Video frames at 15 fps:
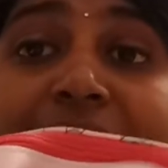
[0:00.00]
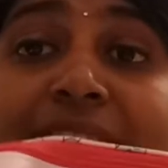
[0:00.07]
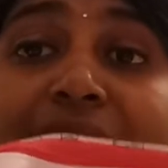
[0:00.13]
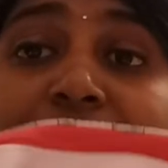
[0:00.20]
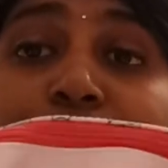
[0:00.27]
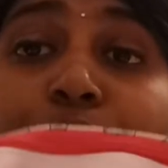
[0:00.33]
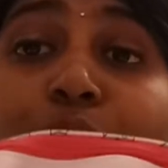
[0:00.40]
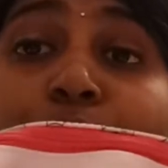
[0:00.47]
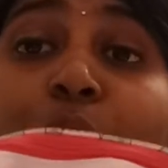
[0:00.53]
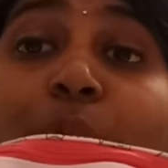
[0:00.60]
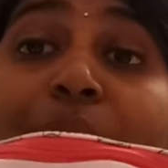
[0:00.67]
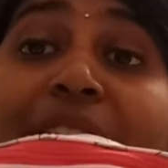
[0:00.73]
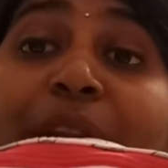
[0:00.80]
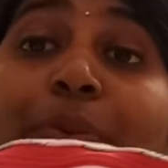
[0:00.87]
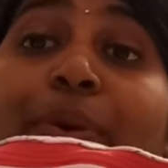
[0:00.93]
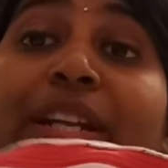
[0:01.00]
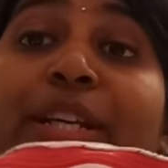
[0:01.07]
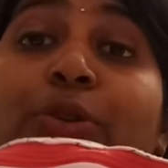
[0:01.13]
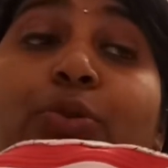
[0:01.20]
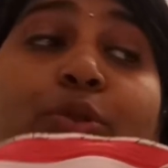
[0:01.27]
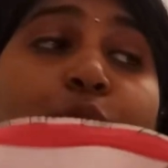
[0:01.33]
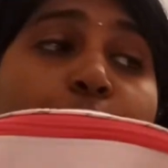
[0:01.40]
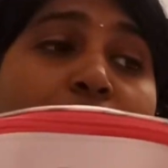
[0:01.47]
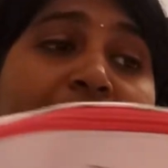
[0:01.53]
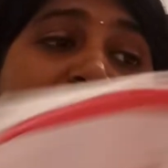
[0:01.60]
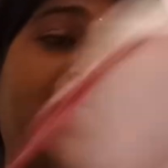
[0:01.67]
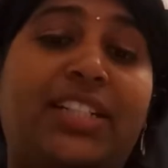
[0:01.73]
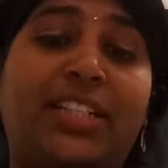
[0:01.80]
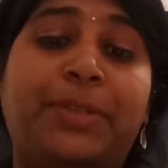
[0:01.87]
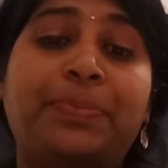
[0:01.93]
They're very, very good
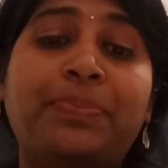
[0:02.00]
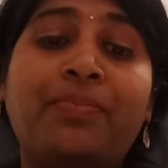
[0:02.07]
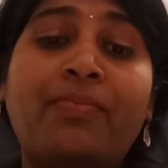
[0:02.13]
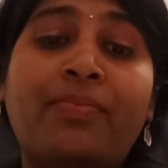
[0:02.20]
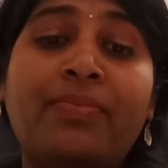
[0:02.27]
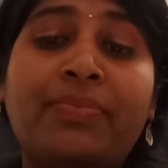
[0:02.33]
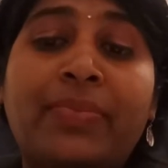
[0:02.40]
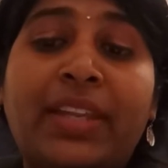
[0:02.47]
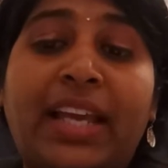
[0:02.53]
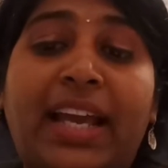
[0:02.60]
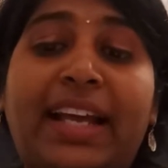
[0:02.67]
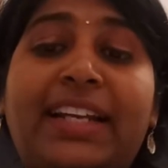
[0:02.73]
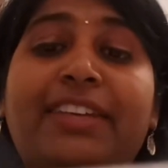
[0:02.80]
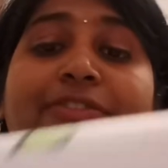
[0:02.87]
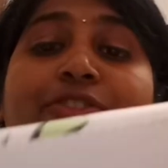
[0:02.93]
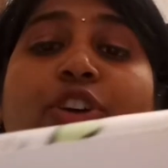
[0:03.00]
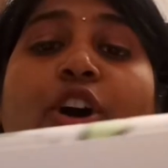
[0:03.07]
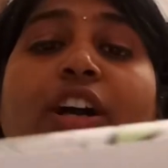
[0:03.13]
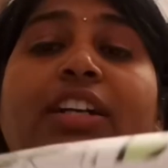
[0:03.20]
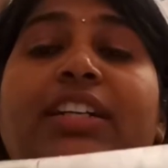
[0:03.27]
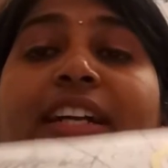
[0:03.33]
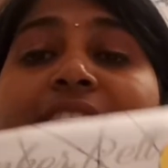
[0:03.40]
quality. And I've got